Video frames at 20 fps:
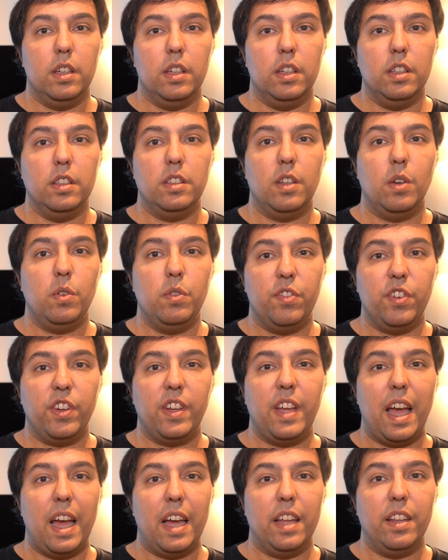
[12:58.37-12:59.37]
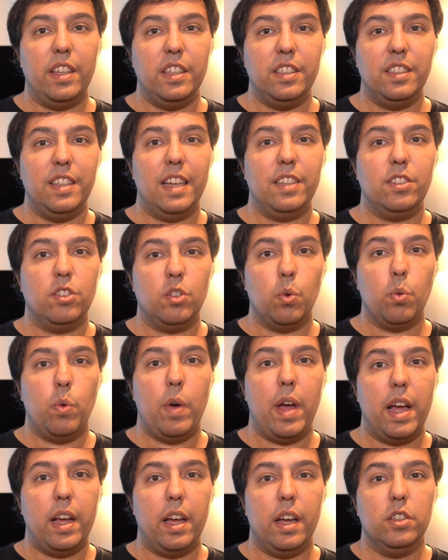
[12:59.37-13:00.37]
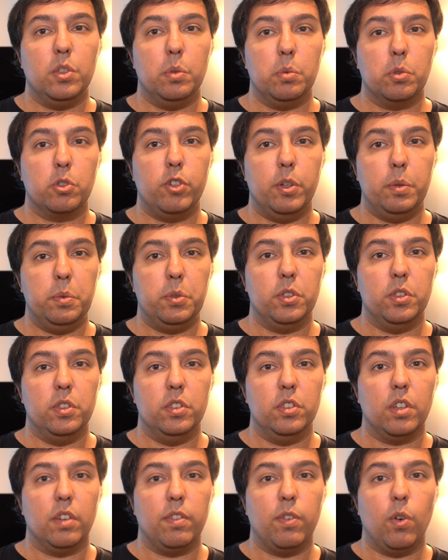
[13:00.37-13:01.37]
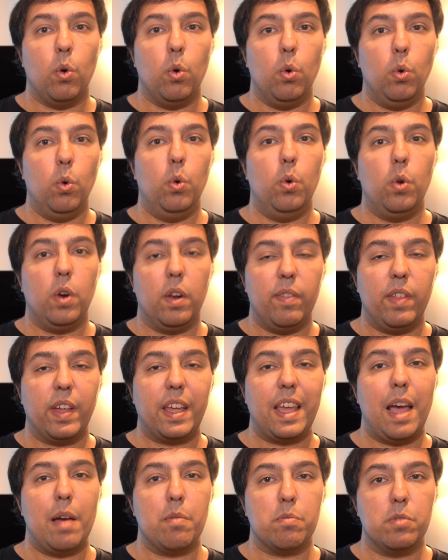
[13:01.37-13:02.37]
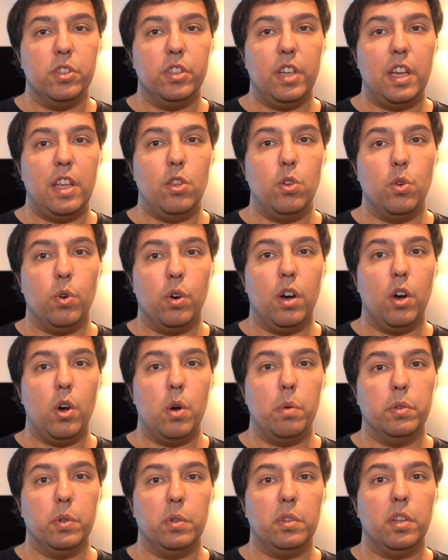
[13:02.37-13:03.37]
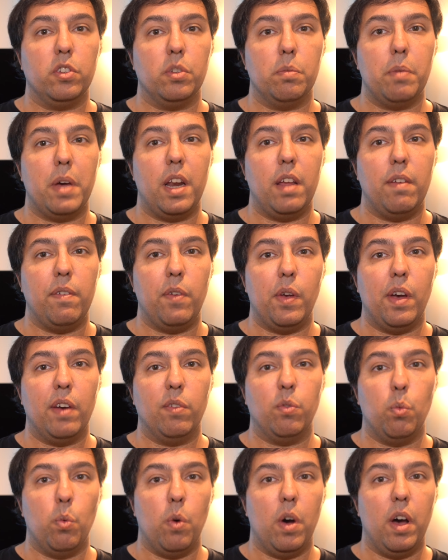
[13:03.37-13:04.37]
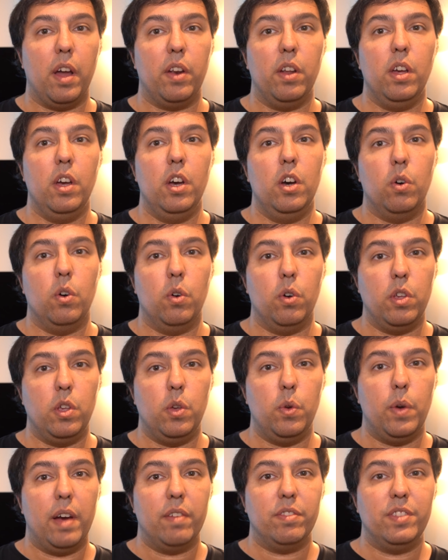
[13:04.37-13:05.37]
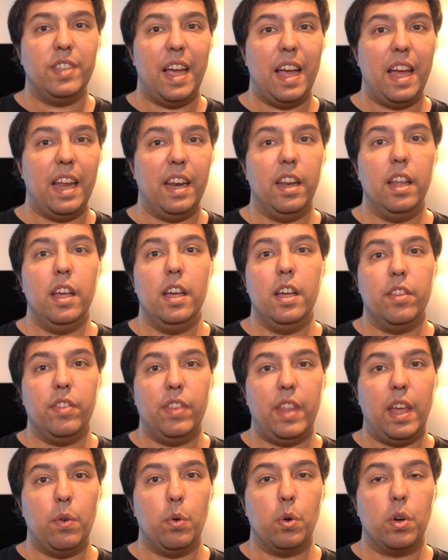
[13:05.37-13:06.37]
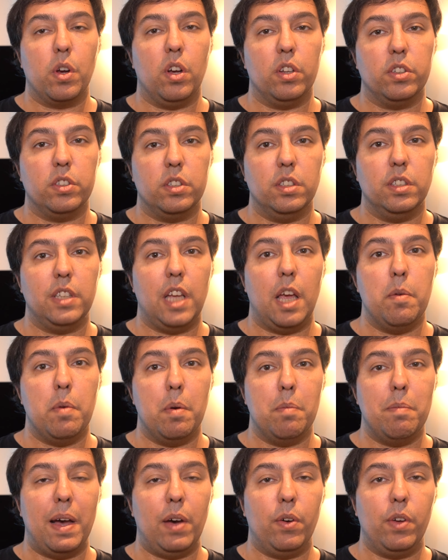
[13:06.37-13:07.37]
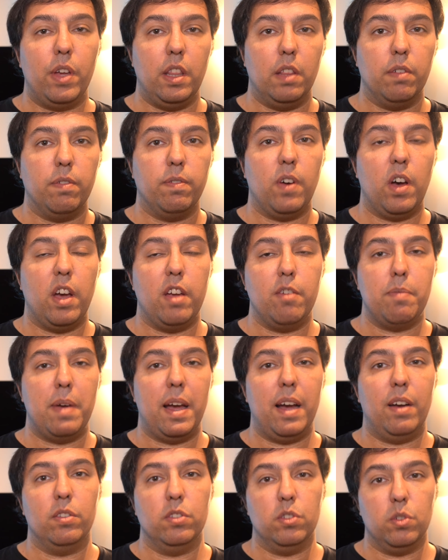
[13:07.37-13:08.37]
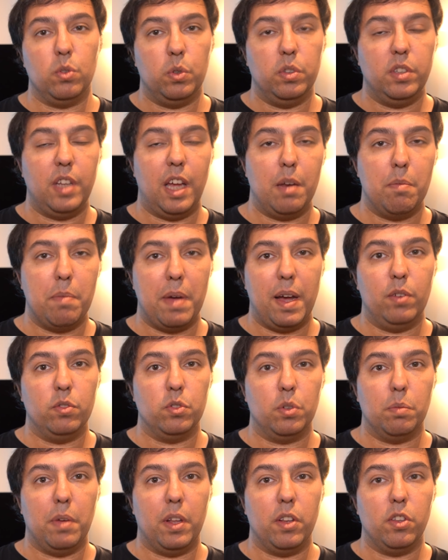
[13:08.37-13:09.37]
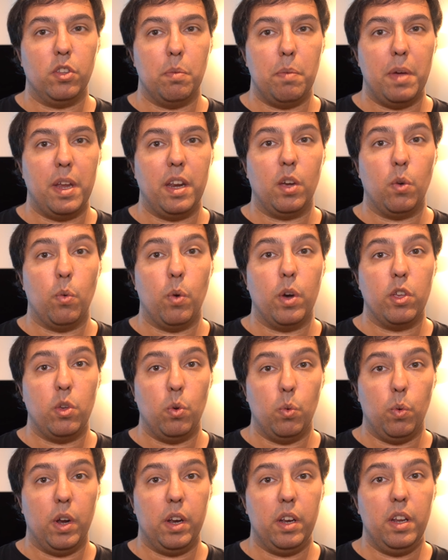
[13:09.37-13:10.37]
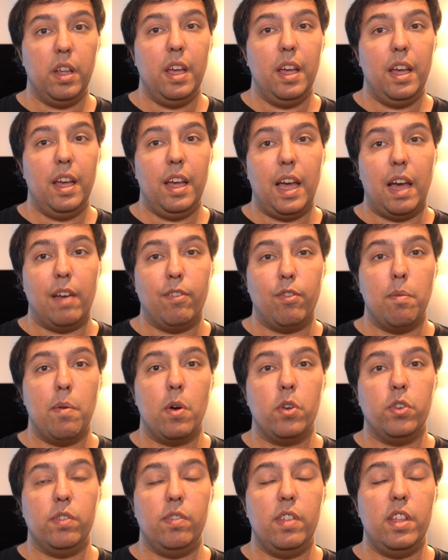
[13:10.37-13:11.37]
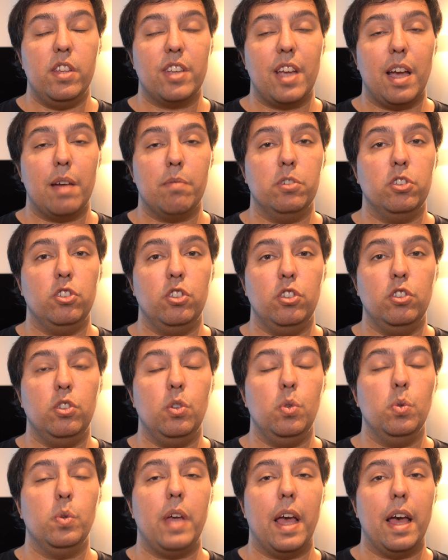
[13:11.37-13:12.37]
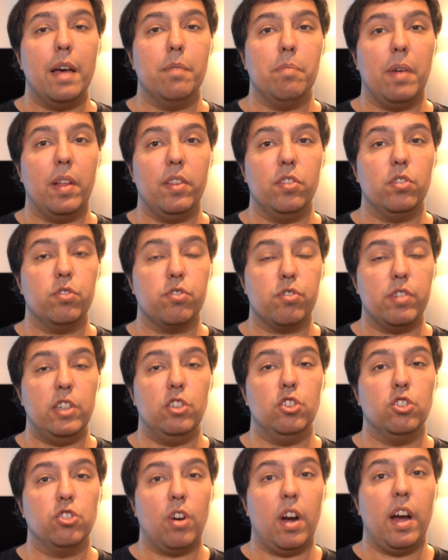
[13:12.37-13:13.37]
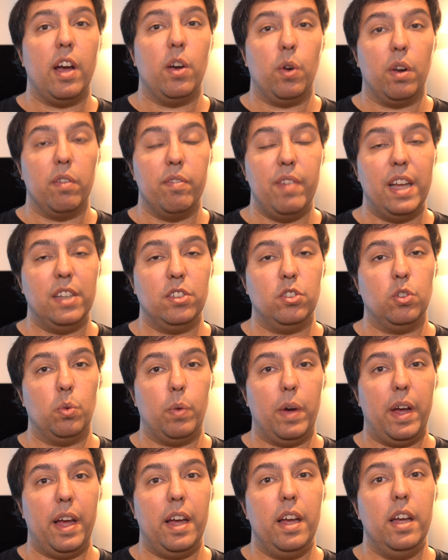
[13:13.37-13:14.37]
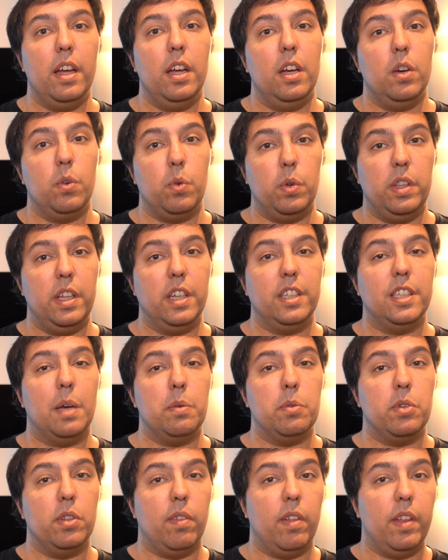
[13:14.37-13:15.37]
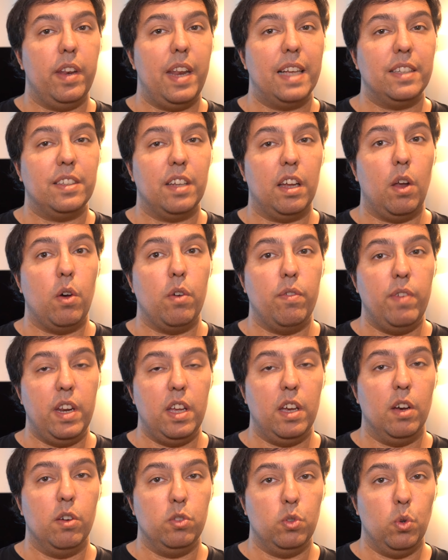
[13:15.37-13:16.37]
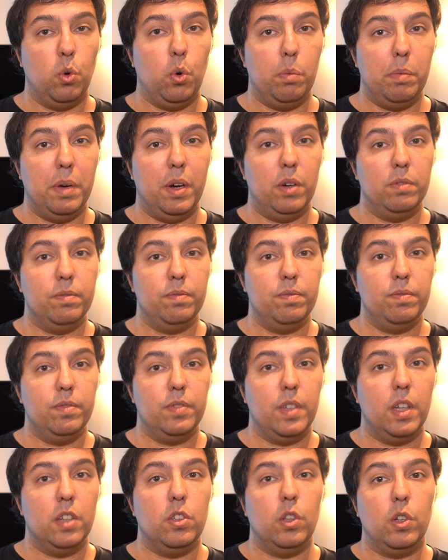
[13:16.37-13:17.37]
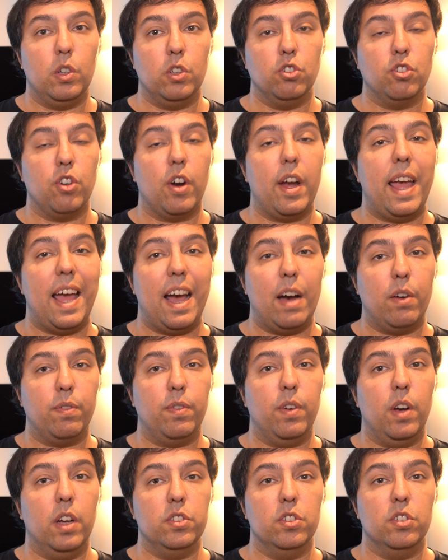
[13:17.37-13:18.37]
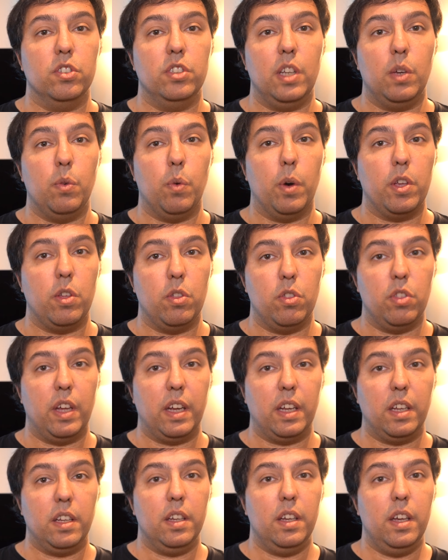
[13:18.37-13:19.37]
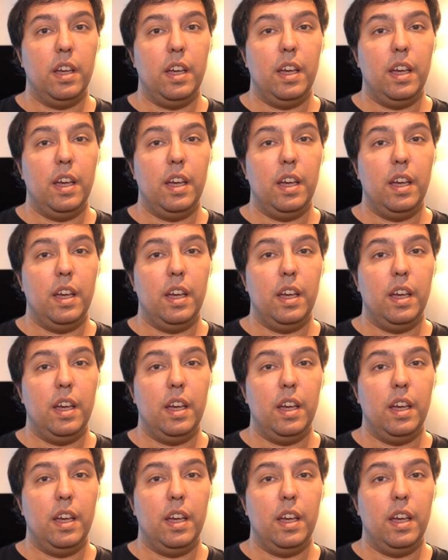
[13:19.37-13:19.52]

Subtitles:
And don't forget, these Nest Aware subscriptions are for all of the cameras in your home. So it doesn't matter if you have 1 or you have 10, they will cost the same amount, either £5 or £10 a month, depending on what you want. And for most of these cameras, you do get a month's free trial of Nest Aware, with the exception of the Nest Hello video doorbell. So you can try it out first and see what you think.